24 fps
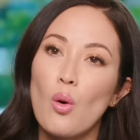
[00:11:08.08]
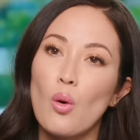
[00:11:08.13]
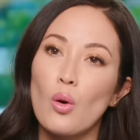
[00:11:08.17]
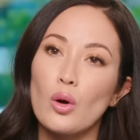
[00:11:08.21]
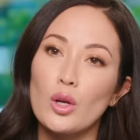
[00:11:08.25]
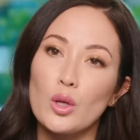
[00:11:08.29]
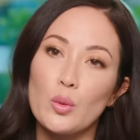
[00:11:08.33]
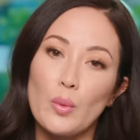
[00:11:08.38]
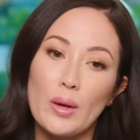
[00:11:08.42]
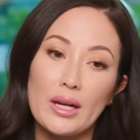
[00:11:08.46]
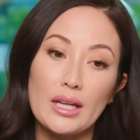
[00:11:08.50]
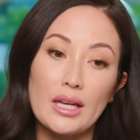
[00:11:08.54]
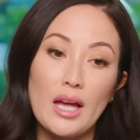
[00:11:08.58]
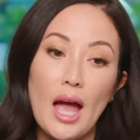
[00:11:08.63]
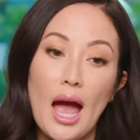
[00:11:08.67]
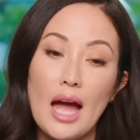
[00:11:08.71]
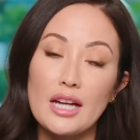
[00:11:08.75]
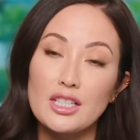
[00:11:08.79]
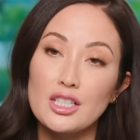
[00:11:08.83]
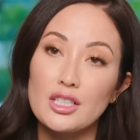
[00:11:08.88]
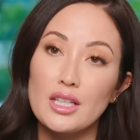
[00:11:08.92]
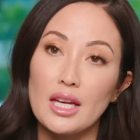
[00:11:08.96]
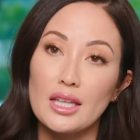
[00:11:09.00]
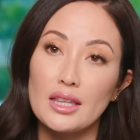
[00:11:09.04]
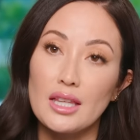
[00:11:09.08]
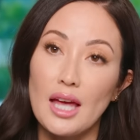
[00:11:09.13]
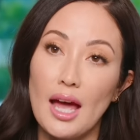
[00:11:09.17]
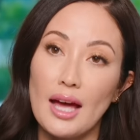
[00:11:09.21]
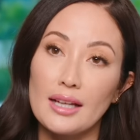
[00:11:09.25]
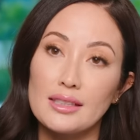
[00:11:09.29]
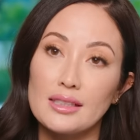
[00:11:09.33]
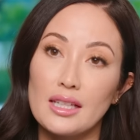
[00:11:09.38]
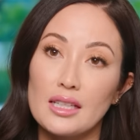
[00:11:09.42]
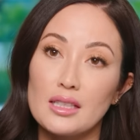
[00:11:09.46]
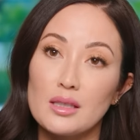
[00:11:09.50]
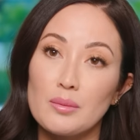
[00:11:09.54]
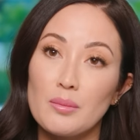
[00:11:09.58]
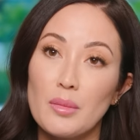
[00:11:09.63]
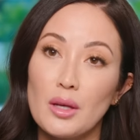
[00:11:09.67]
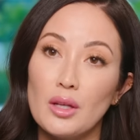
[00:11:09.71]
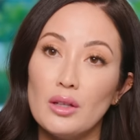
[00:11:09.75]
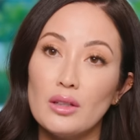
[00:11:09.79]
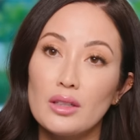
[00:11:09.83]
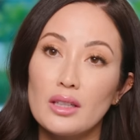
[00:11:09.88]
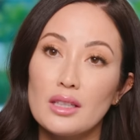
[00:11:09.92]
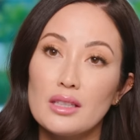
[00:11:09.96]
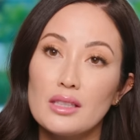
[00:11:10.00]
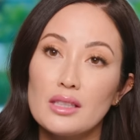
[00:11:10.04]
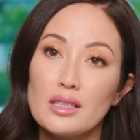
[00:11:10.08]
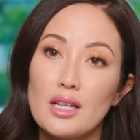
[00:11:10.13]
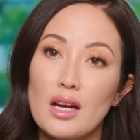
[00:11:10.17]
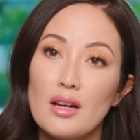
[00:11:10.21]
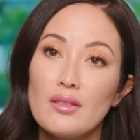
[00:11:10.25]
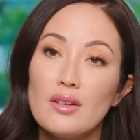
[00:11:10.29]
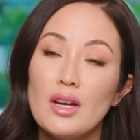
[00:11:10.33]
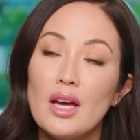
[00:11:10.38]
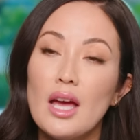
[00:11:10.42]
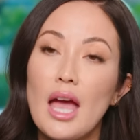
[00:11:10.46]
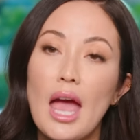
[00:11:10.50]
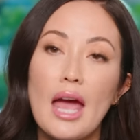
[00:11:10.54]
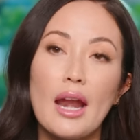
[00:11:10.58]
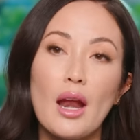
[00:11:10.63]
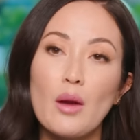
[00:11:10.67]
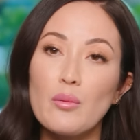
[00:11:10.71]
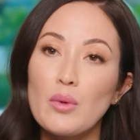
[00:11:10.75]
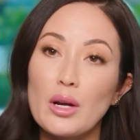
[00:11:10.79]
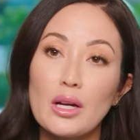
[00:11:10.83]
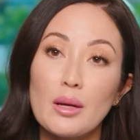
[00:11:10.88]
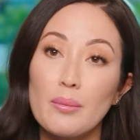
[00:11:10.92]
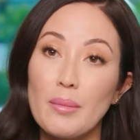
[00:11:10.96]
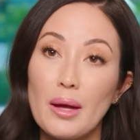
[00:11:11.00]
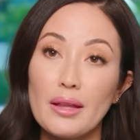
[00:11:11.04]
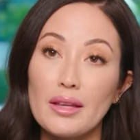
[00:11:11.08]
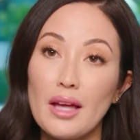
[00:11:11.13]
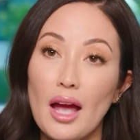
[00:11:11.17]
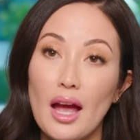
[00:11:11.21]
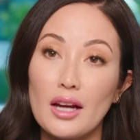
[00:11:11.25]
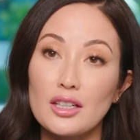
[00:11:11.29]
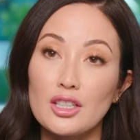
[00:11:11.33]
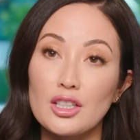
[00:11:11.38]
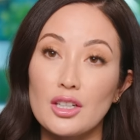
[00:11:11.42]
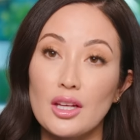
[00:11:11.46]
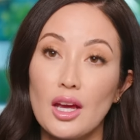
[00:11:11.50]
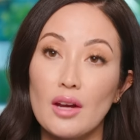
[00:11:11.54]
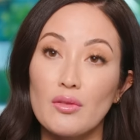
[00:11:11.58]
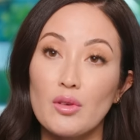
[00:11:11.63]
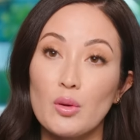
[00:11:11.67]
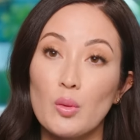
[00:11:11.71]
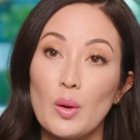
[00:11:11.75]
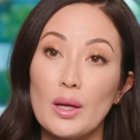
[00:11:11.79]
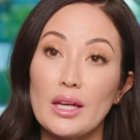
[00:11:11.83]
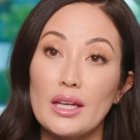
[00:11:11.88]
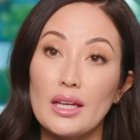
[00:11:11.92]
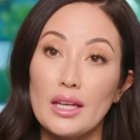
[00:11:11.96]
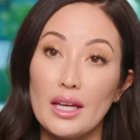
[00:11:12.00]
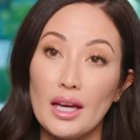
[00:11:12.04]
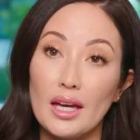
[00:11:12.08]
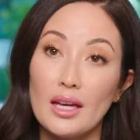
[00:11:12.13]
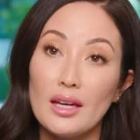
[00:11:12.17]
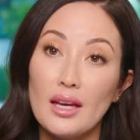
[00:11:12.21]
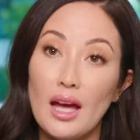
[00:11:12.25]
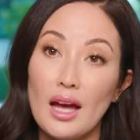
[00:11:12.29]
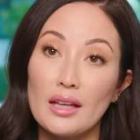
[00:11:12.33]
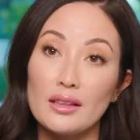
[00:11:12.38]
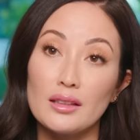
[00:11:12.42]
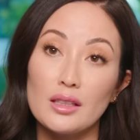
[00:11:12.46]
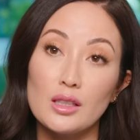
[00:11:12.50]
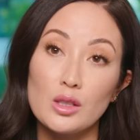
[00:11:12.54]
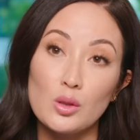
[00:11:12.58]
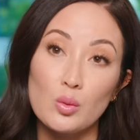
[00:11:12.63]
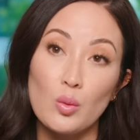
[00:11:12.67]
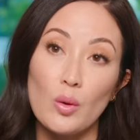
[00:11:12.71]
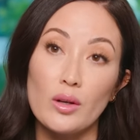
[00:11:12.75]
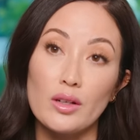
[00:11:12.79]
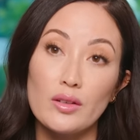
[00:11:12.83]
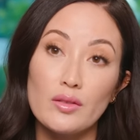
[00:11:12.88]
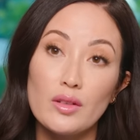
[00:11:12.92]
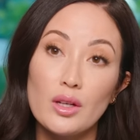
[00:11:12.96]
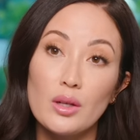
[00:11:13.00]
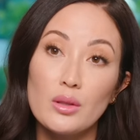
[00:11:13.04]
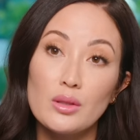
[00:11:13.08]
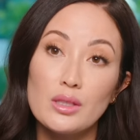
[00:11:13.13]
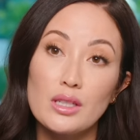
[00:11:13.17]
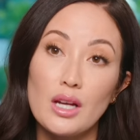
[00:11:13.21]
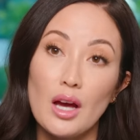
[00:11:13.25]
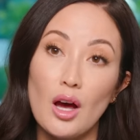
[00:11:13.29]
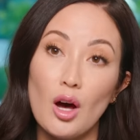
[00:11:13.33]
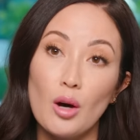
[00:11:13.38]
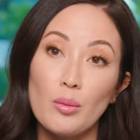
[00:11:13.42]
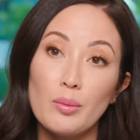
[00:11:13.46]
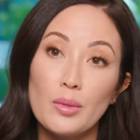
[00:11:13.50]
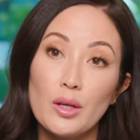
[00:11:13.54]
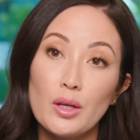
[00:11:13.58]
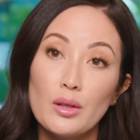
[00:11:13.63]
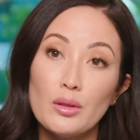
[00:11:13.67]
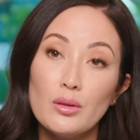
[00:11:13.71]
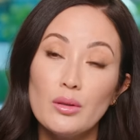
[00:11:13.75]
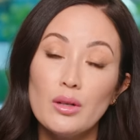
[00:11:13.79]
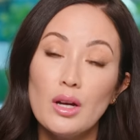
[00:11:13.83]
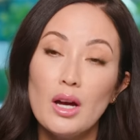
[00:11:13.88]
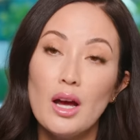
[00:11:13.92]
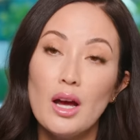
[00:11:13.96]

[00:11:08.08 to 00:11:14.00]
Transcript: or you want to catch like the excess milk and stuff. And I recommend that actually everyone get at least one of those to help you.